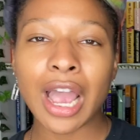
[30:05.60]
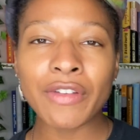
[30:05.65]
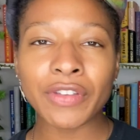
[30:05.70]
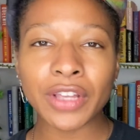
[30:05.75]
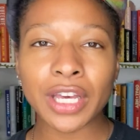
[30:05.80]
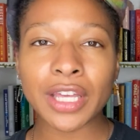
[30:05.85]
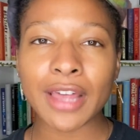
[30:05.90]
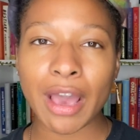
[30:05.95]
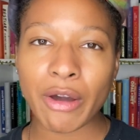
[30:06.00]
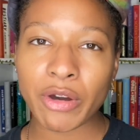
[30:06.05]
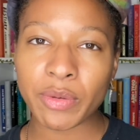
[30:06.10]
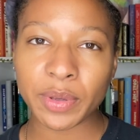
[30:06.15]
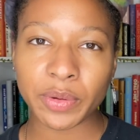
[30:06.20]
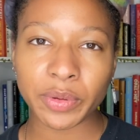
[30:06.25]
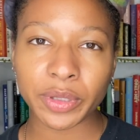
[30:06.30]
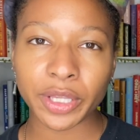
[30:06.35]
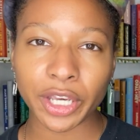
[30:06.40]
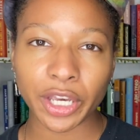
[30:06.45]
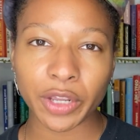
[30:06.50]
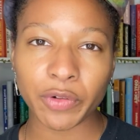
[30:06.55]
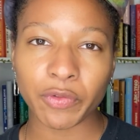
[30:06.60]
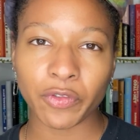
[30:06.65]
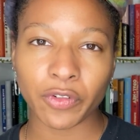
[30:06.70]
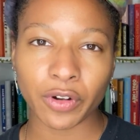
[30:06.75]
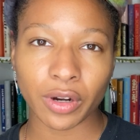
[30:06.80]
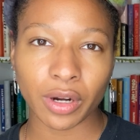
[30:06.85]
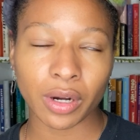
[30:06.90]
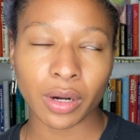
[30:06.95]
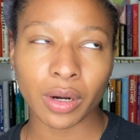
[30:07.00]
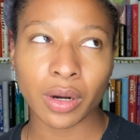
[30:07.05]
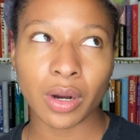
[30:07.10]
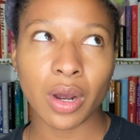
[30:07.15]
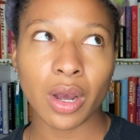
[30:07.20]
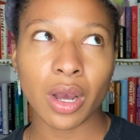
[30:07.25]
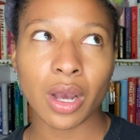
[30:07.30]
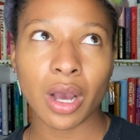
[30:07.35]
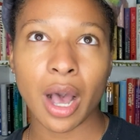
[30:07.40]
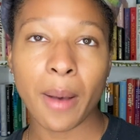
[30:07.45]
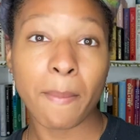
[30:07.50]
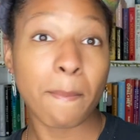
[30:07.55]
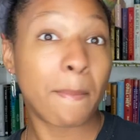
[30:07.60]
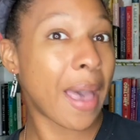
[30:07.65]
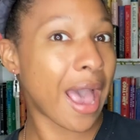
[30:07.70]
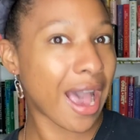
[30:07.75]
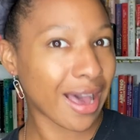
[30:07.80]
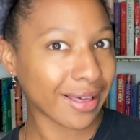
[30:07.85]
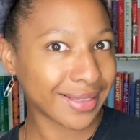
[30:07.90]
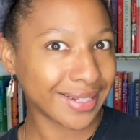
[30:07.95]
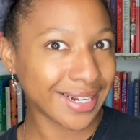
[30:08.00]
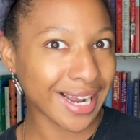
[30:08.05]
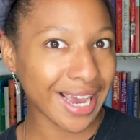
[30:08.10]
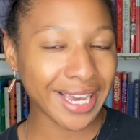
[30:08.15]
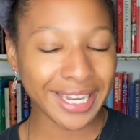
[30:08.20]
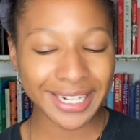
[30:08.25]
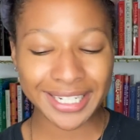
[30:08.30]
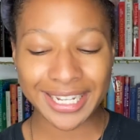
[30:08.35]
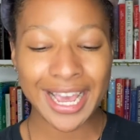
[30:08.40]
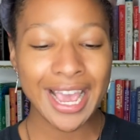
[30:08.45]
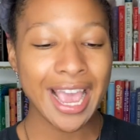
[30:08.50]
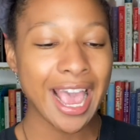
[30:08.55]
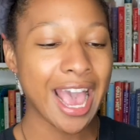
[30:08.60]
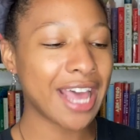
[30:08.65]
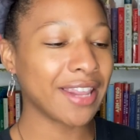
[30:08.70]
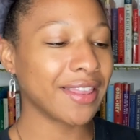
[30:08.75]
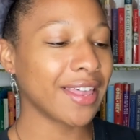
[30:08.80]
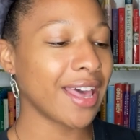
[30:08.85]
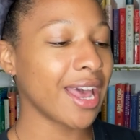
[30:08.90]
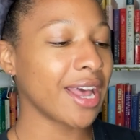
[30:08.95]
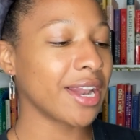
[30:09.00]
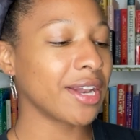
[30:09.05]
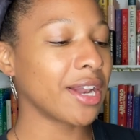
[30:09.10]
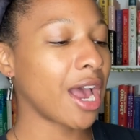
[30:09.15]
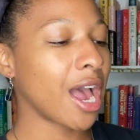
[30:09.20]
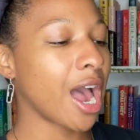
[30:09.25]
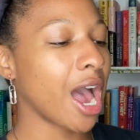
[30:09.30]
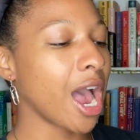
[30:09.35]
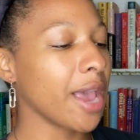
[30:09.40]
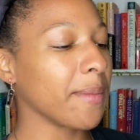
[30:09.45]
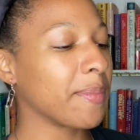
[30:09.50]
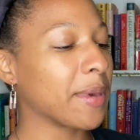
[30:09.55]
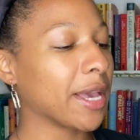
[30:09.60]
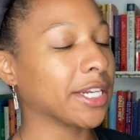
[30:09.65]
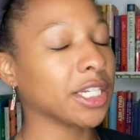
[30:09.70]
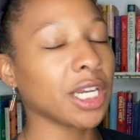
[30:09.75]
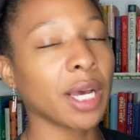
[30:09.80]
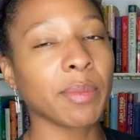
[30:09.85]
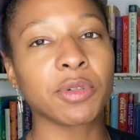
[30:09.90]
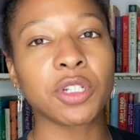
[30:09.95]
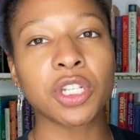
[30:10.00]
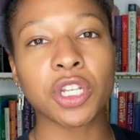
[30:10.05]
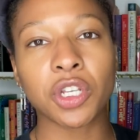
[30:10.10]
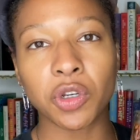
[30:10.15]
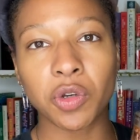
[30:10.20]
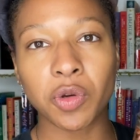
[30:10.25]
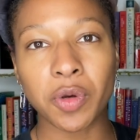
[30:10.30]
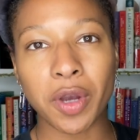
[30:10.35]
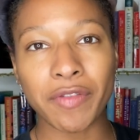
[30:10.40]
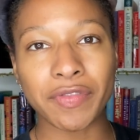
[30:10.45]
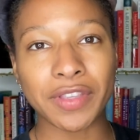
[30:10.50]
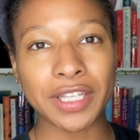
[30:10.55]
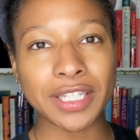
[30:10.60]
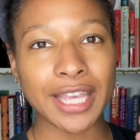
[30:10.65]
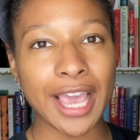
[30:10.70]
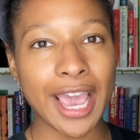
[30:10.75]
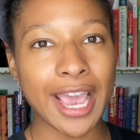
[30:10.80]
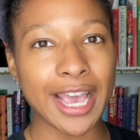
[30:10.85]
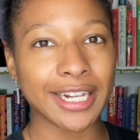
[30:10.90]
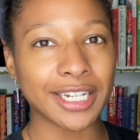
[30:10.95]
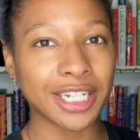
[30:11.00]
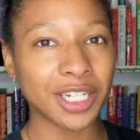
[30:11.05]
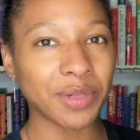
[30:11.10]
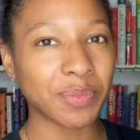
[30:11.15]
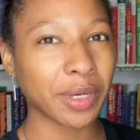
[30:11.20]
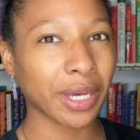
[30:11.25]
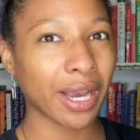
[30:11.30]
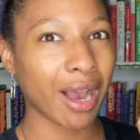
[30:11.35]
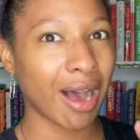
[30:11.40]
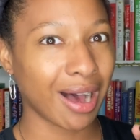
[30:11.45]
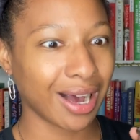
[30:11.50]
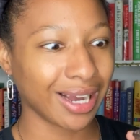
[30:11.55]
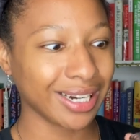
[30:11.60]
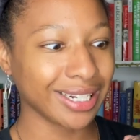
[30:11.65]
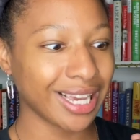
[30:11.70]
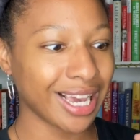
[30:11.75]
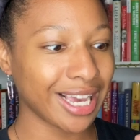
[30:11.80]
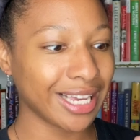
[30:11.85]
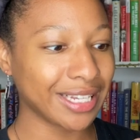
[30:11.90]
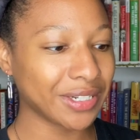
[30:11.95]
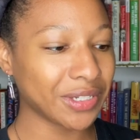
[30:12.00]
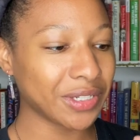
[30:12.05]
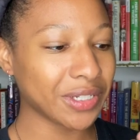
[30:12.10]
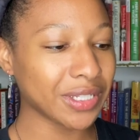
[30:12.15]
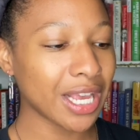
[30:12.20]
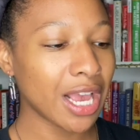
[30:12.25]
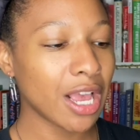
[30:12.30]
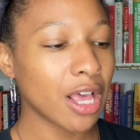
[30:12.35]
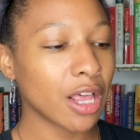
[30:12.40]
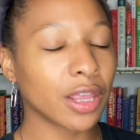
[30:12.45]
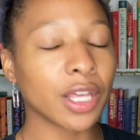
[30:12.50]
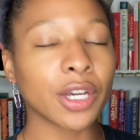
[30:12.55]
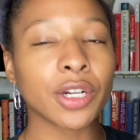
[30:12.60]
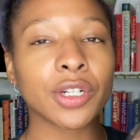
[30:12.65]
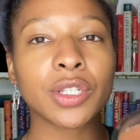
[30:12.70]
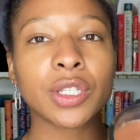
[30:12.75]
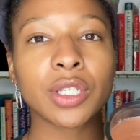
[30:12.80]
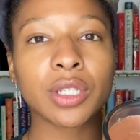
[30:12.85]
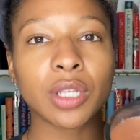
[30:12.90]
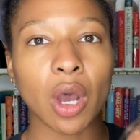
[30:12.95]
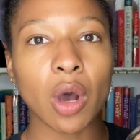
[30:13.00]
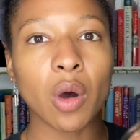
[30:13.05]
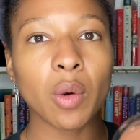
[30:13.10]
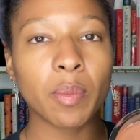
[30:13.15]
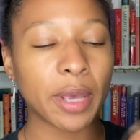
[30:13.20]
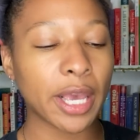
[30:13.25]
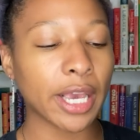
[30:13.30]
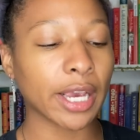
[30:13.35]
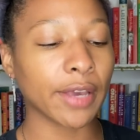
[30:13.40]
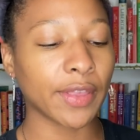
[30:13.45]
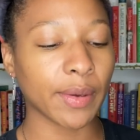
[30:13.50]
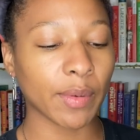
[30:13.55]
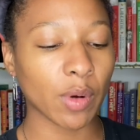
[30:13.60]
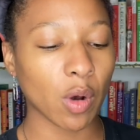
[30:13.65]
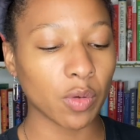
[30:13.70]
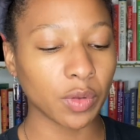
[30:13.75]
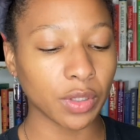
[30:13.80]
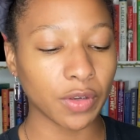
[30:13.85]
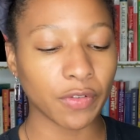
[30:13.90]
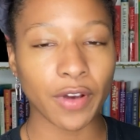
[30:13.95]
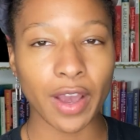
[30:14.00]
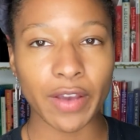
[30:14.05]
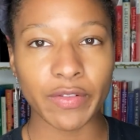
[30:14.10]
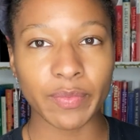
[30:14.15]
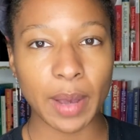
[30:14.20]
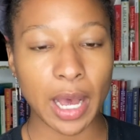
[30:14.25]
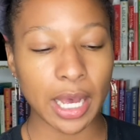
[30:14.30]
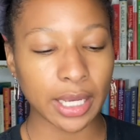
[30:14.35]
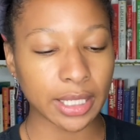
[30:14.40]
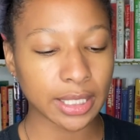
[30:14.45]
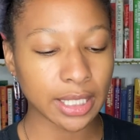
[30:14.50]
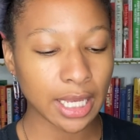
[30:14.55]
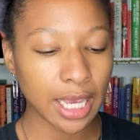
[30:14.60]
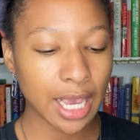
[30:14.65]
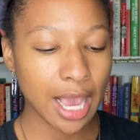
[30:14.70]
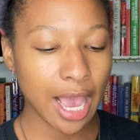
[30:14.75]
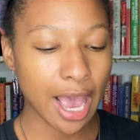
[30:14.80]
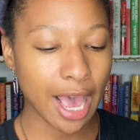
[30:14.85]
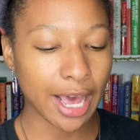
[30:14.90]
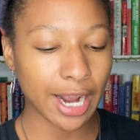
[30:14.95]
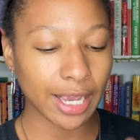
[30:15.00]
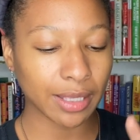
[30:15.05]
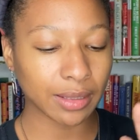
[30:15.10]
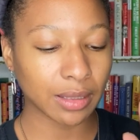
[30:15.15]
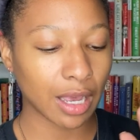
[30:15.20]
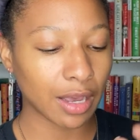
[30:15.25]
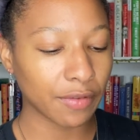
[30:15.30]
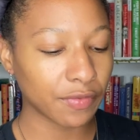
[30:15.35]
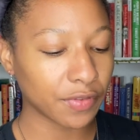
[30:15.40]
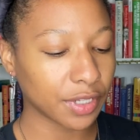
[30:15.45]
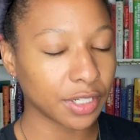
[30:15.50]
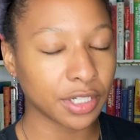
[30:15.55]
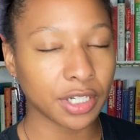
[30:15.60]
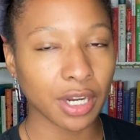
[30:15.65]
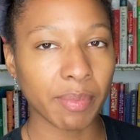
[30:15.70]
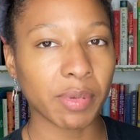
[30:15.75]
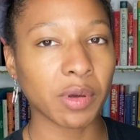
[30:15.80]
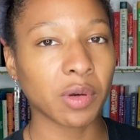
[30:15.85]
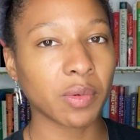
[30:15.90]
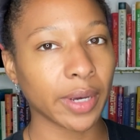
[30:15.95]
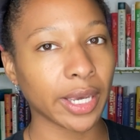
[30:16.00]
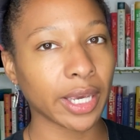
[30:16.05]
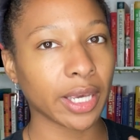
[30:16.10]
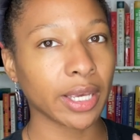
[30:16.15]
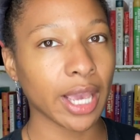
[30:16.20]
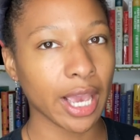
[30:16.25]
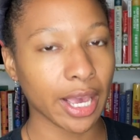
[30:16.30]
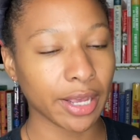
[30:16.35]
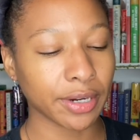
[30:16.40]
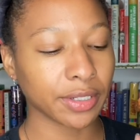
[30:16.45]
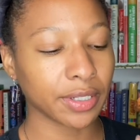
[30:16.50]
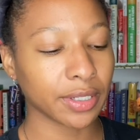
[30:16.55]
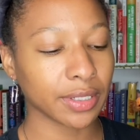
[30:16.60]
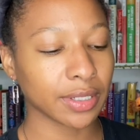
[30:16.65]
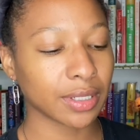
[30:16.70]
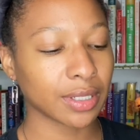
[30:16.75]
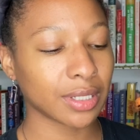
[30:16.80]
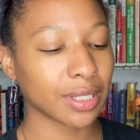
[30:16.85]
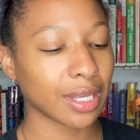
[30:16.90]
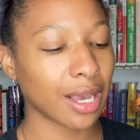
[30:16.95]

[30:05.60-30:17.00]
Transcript: I feel like that would be really good for a bath night. And then I picked up two of these candied pecan candles. They're so big and they were only five bucks. And I love the double wick candles.